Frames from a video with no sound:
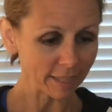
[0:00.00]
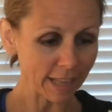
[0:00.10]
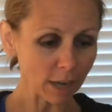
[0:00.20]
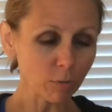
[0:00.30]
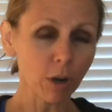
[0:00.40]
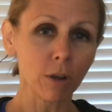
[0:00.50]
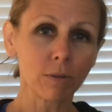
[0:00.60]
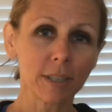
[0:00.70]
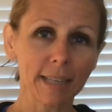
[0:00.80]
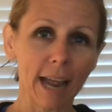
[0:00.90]
They
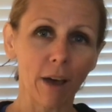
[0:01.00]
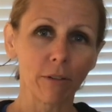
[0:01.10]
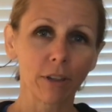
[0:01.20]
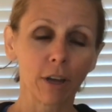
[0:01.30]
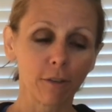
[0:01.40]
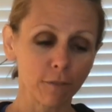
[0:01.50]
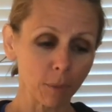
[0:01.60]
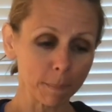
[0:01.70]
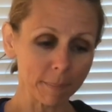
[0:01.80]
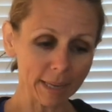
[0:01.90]
rowed south for
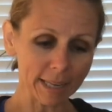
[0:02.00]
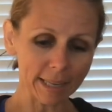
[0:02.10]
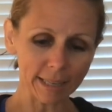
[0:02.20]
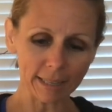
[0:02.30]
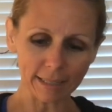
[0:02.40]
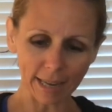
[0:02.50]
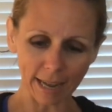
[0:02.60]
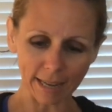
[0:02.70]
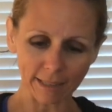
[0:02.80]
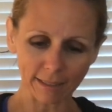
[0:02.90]
many
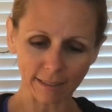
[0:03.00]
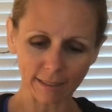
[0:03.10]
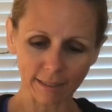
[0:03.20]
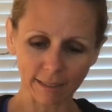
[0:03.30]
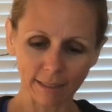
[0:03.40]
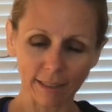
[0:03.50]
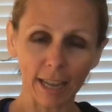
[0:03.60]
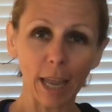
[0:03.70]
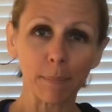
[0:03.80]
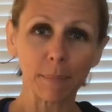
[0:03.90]
days
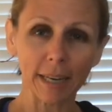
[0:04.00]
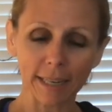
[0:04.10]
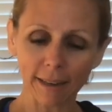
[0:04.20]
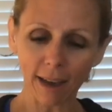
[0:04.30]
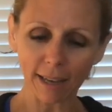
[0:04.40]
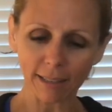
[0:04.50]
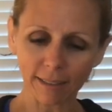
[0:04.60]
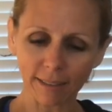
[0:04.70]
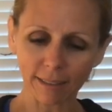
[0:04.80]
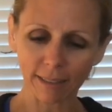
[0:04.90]
and many nights.
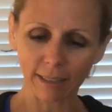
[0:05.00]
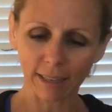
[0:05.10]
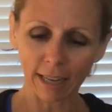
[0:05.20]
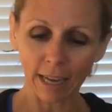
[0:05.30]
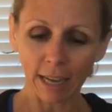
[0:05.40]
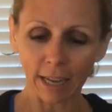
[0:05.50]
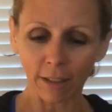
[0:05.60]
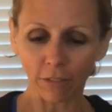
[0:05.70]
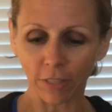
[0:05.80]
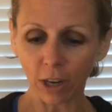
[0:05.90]

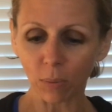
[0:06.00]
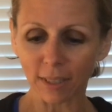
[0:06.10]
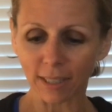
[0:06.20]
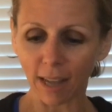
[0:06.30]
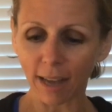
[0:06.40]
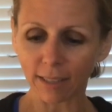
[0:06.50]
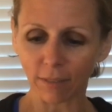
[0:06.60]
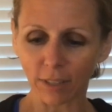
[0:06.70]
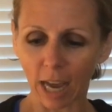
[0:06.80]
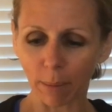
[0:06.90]
There was lots
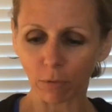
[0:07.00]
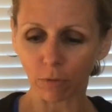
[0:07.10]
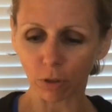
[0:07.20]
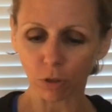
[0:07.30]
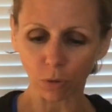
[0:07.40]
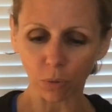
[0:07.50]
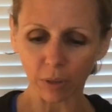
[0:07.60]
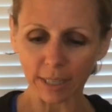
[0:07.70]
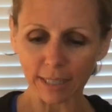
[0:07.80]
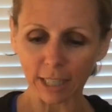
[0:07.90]
of times for
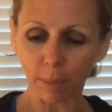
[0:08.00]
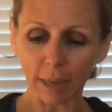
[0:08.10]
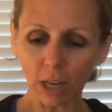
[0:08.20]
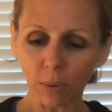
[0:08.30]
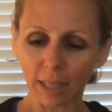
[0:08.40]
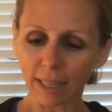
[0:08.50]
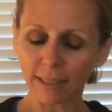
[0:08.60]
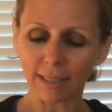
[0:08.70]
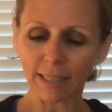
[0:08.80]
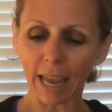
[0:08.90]
stories, and the penguin
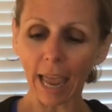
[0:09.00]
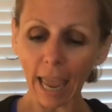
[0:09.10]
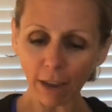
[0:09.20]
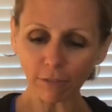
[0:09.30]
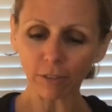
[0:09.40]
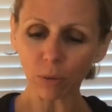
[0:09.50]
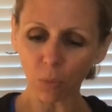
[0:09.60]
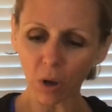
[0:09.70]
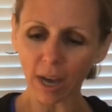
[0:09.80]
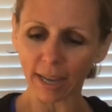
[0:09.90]
listened to every
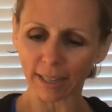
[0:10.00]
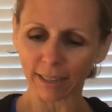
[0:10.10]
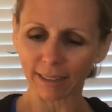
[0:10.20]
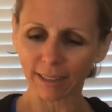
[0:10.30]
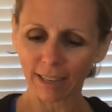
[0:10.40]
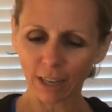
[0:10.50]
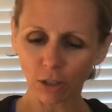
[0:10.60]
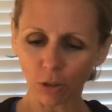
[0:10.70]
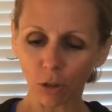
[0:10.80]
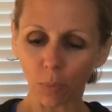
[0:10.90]
one,
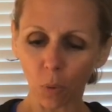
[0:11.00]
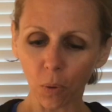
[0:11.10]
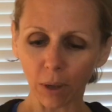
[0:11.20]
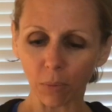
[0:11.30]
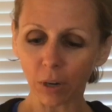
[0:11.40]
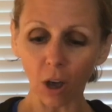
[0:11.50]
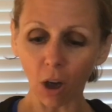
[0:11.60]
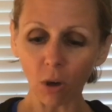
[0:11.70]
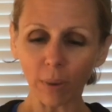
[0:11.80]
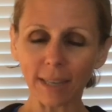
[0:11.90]
so the boy would
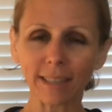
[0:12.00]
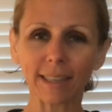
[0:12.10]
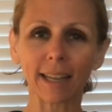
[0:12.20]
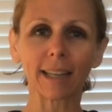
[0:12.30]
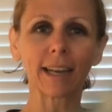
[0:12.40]
always tell